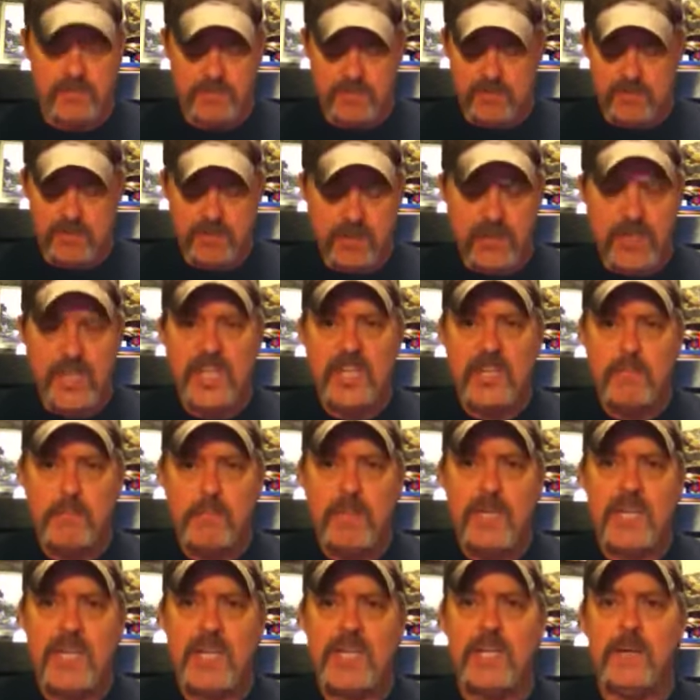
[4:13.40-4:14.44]
You need to
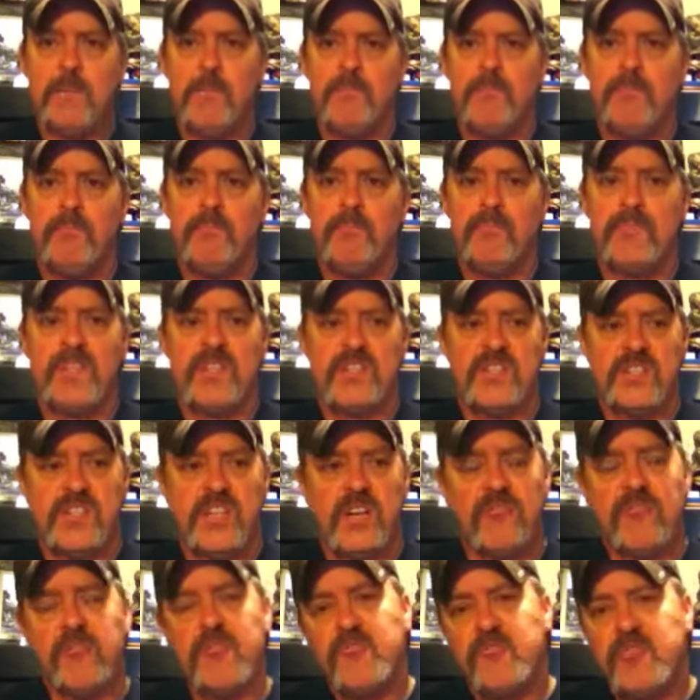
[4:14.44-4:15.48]
be
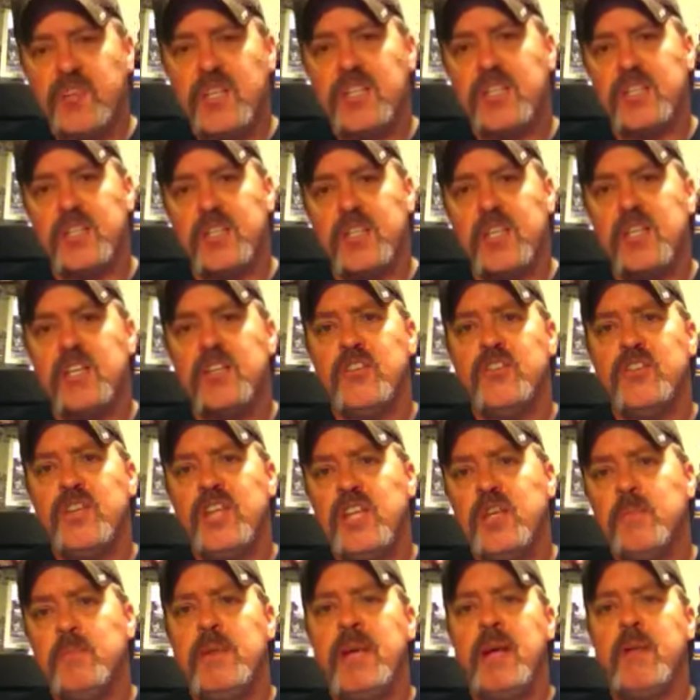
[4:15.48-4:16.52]
self-efficient. You need to
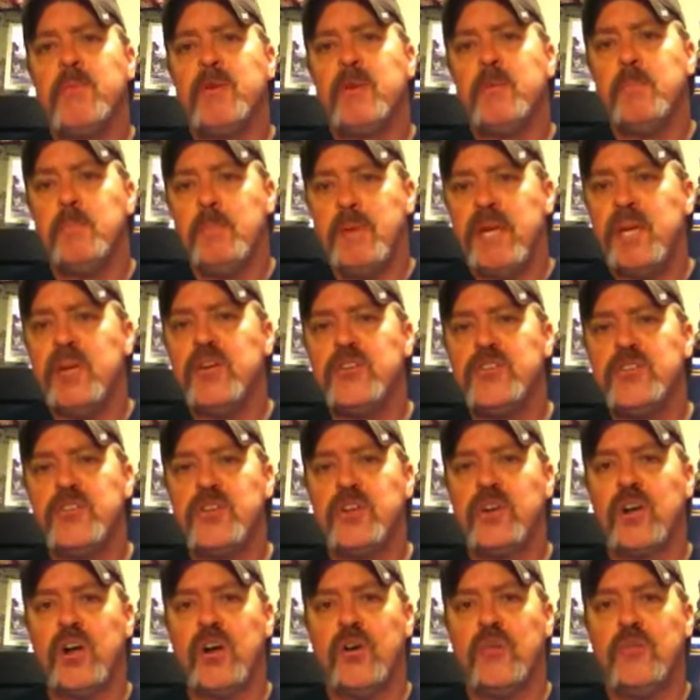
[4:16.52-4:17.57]
be able to be on your
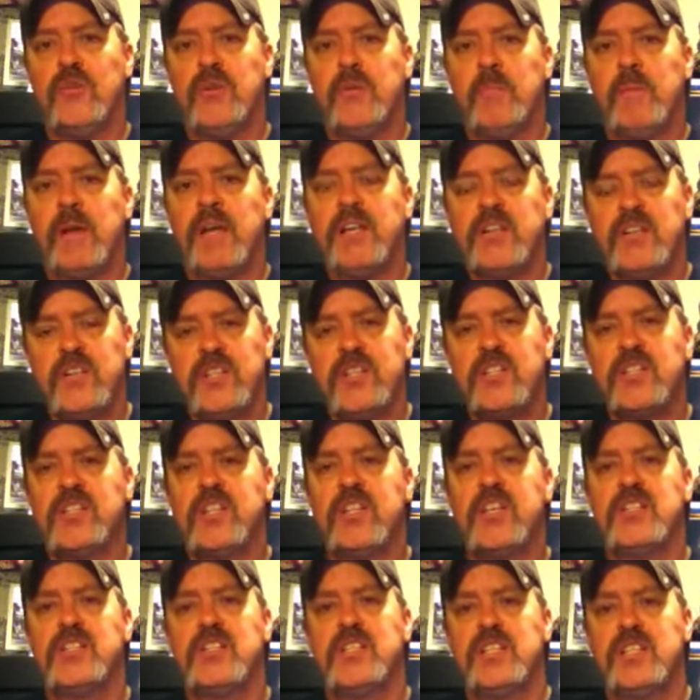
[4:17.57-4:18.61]
own, make your
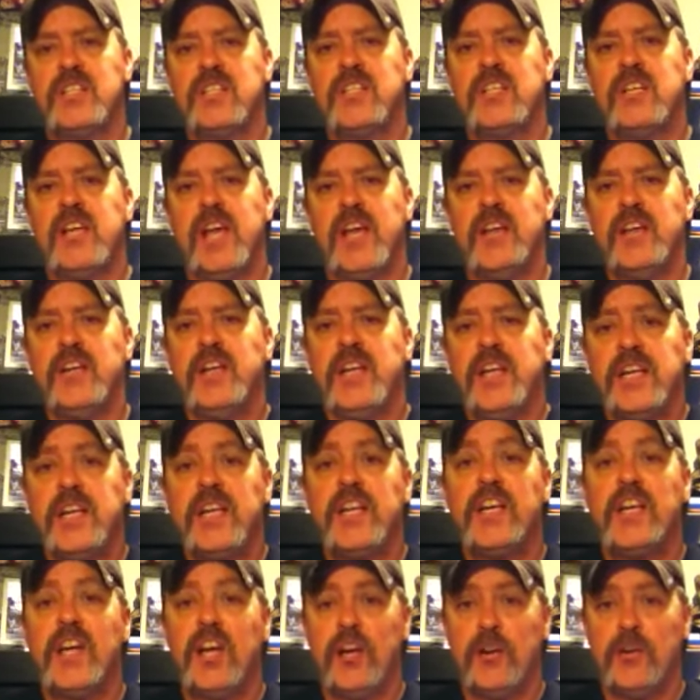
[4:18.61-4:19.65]
decisions, and you need to
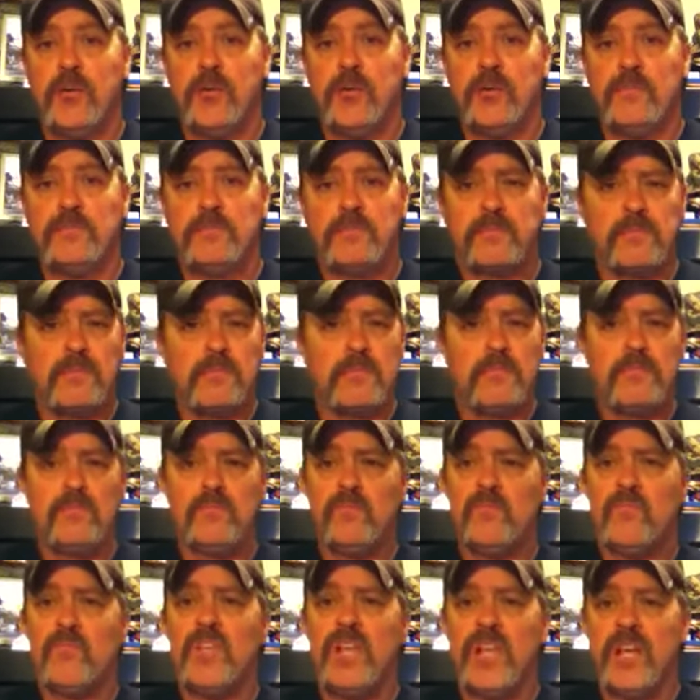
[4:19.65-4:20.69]
go.
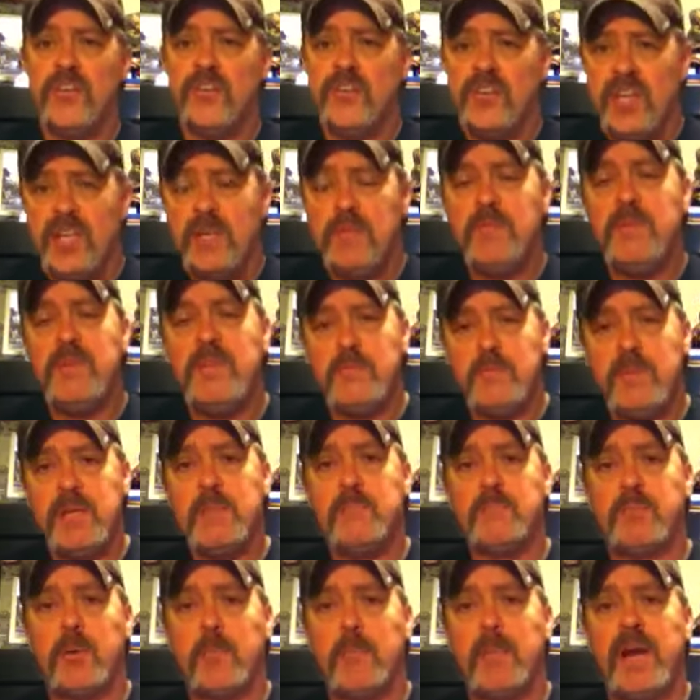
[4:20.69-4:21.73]
And you need to be
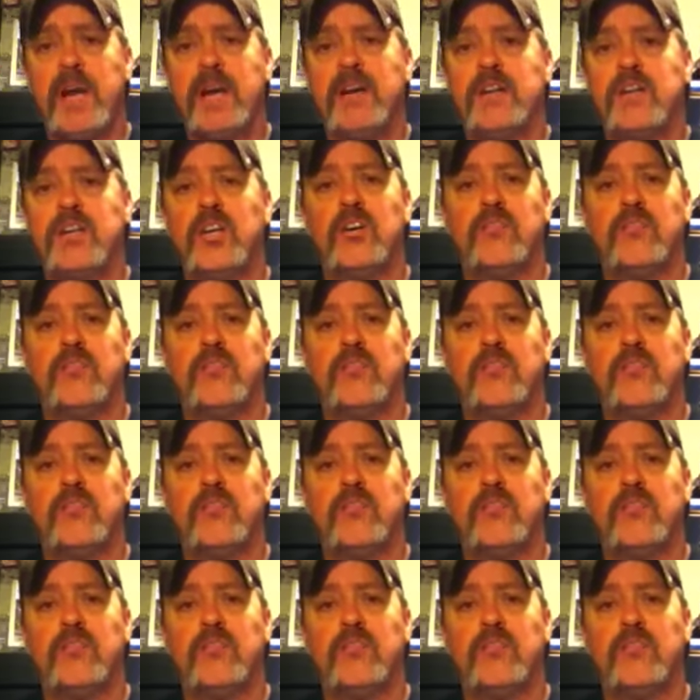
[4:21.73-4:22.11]
prepared to go.